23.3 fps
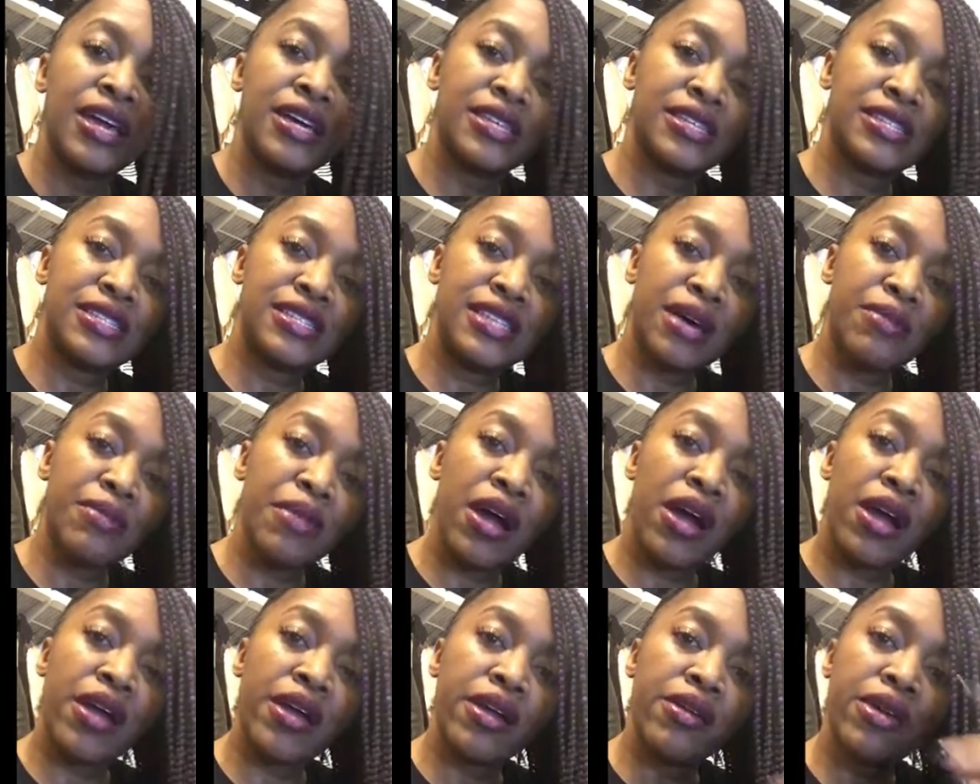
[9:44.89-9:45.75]
Some
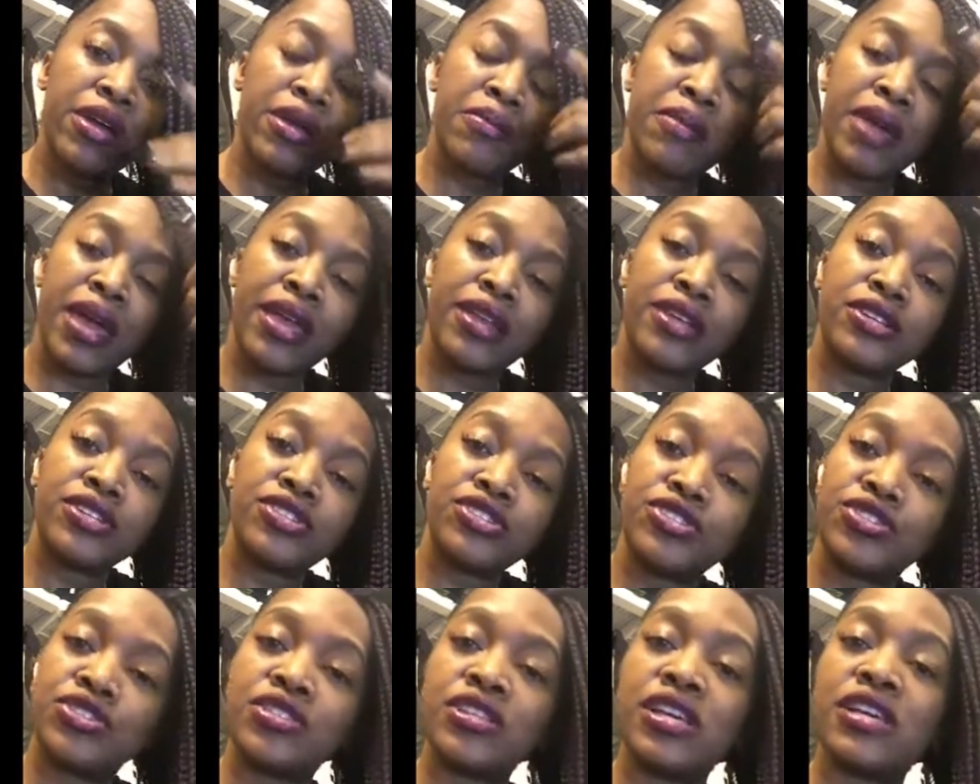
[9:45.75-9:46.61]
hiring
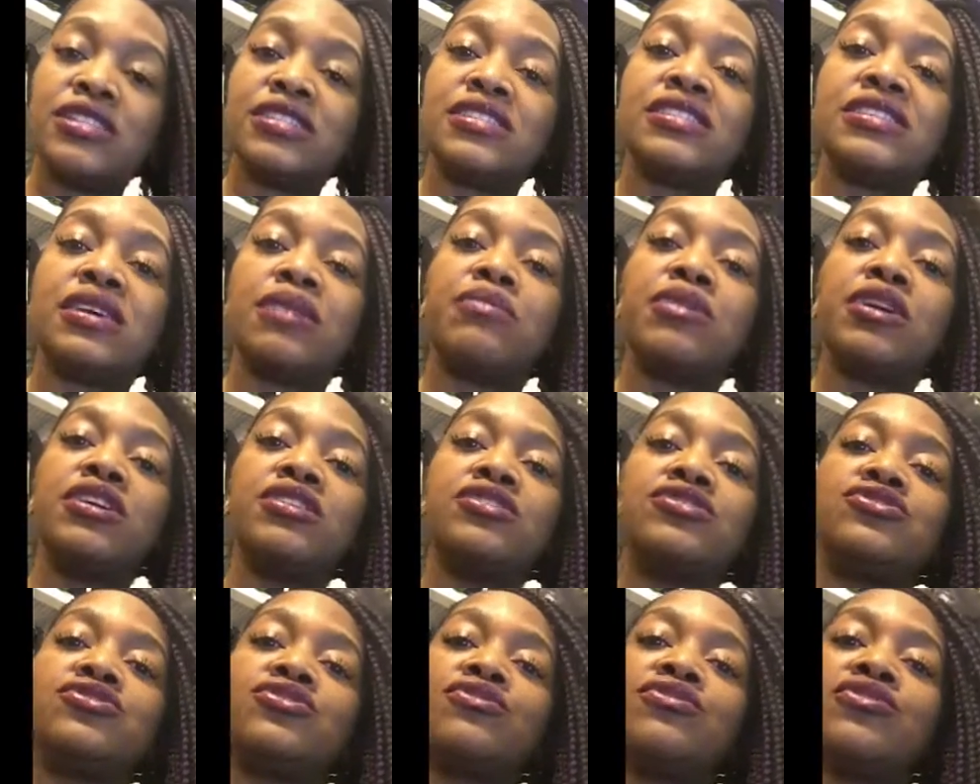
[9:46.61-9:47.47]
managers and some
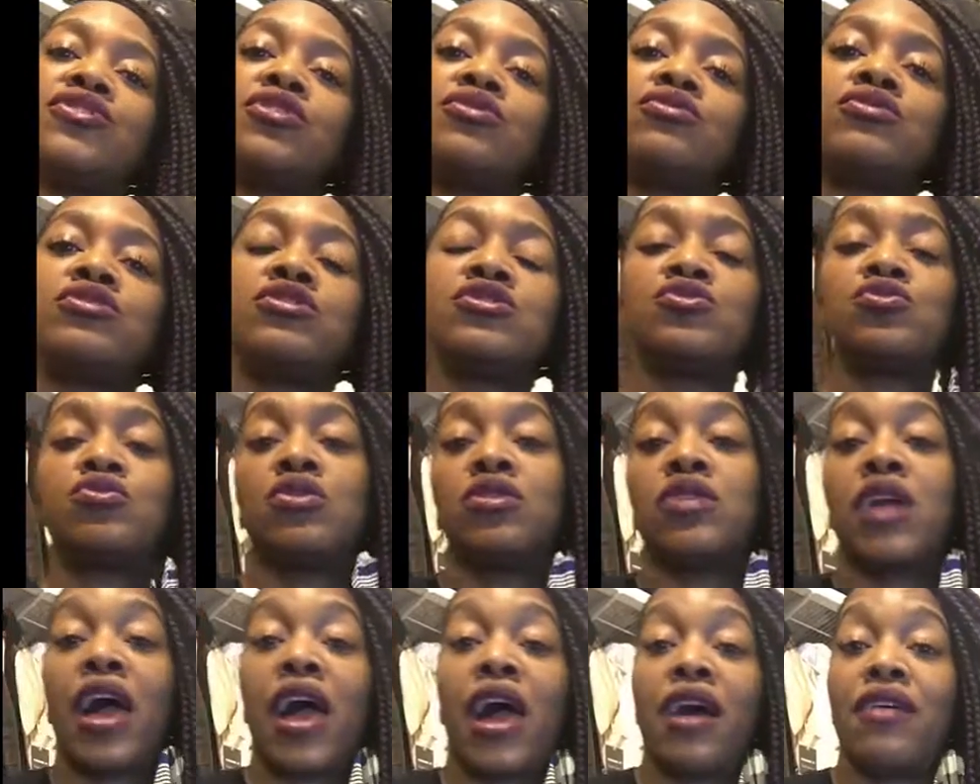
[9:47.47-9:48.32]
interviewers
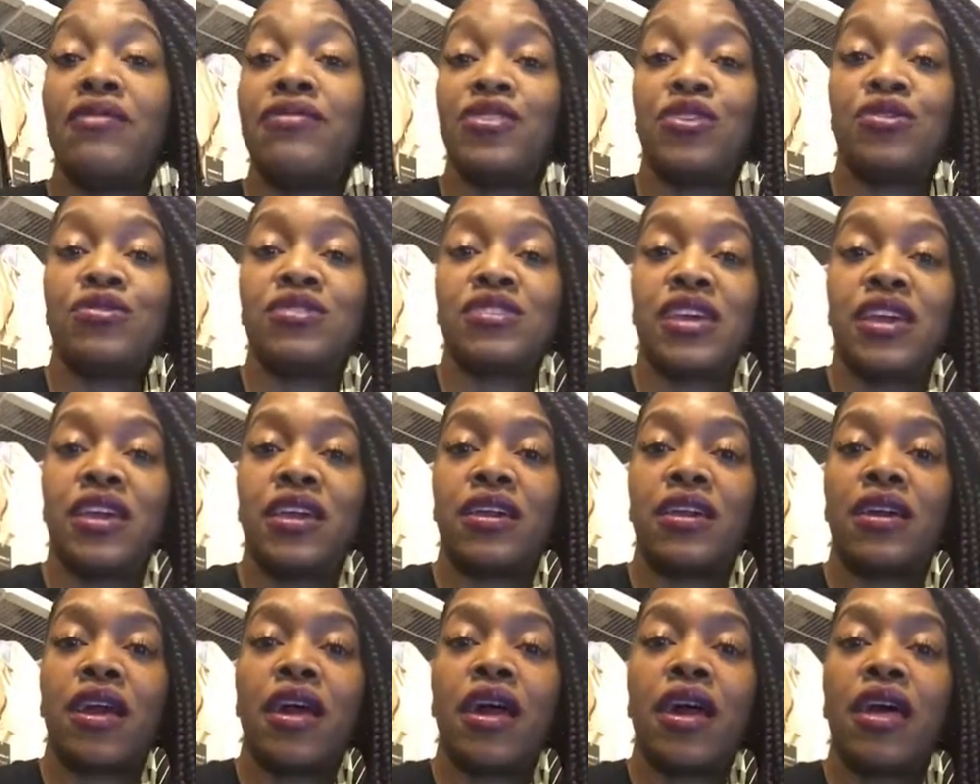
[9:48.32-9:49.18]
will have you
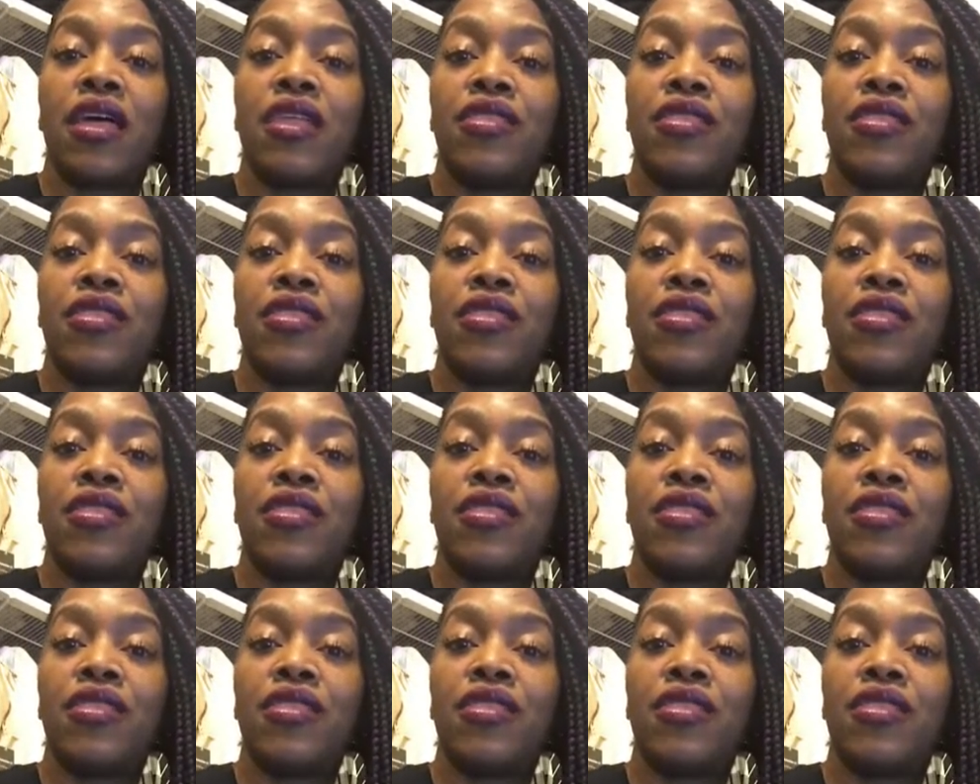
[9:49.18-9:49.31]
take